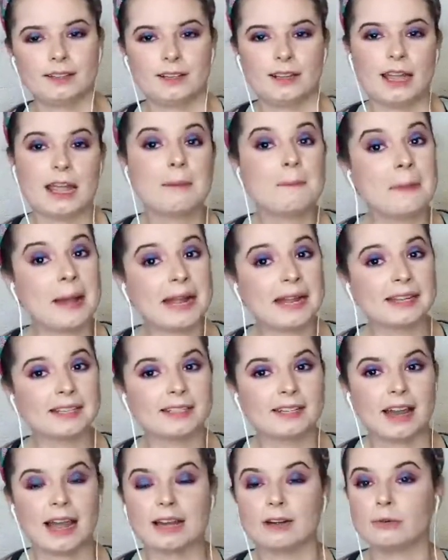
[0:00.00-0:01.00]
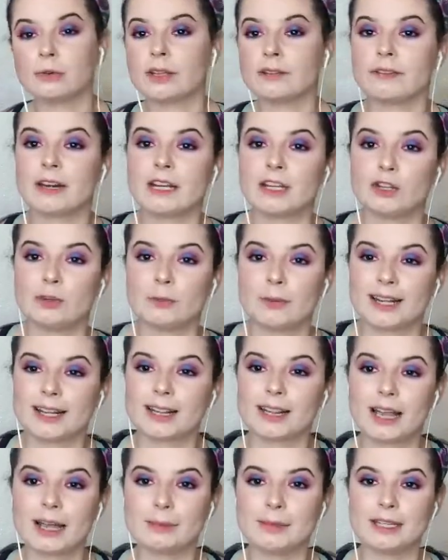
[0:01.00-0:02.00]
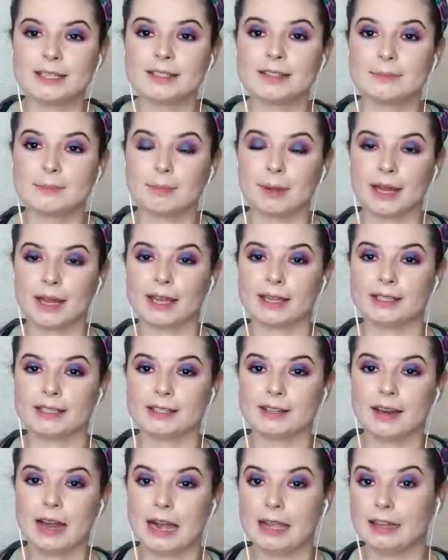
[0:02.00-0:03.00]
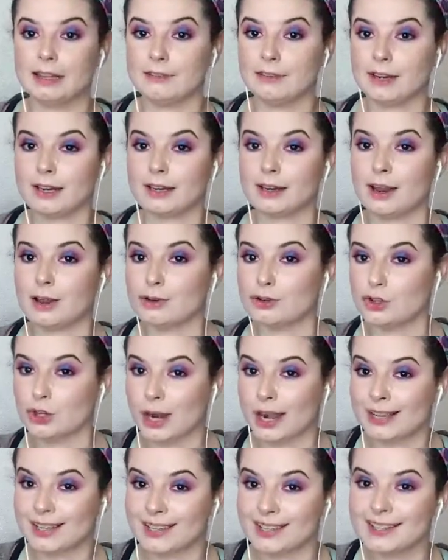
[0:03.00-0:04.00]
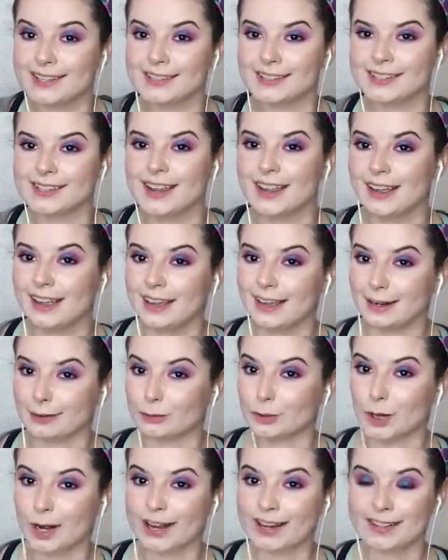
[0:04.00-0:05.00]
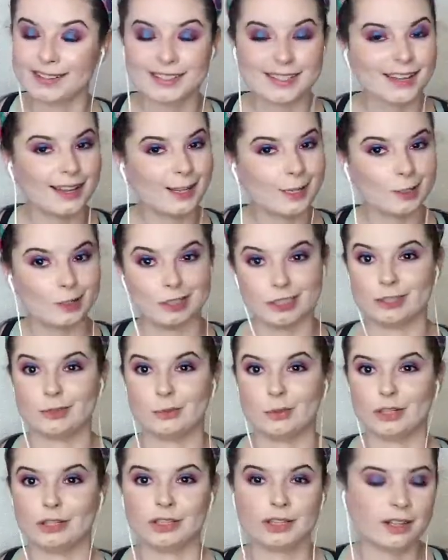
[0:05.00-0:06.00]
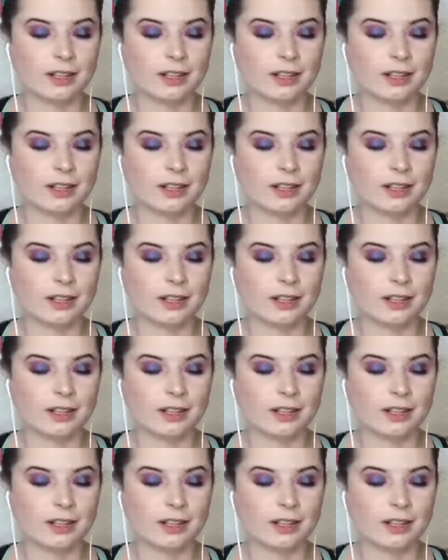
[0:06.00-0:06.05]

It might. I don't live in a humid climate, but I live in dry heat, and I've tried it. Doesn't work.